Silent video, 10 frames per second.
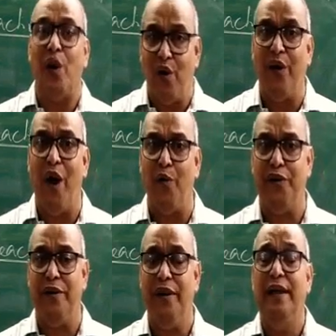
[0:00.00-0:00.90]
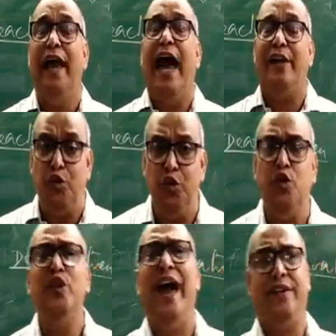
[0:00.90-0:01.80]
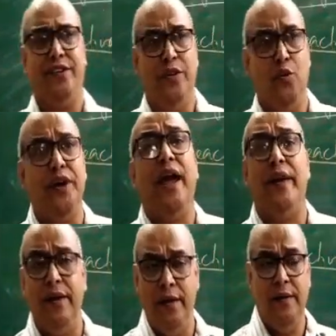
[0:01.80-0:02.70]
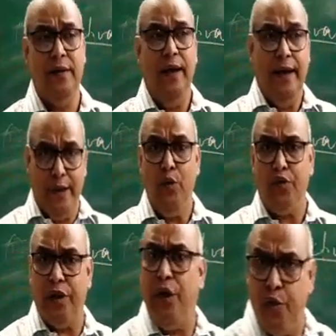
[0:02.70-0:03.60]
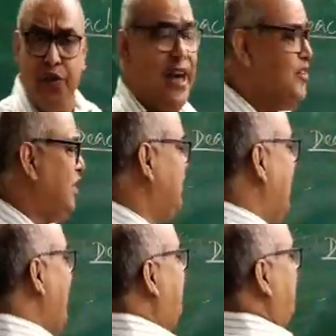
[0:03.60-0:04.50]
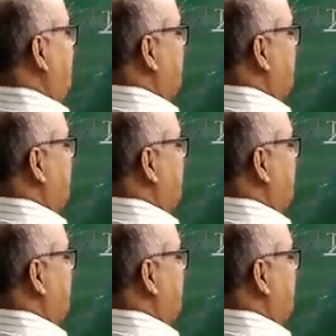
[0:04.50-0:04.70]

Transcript: will go down. And to do that, we can use reducing agent like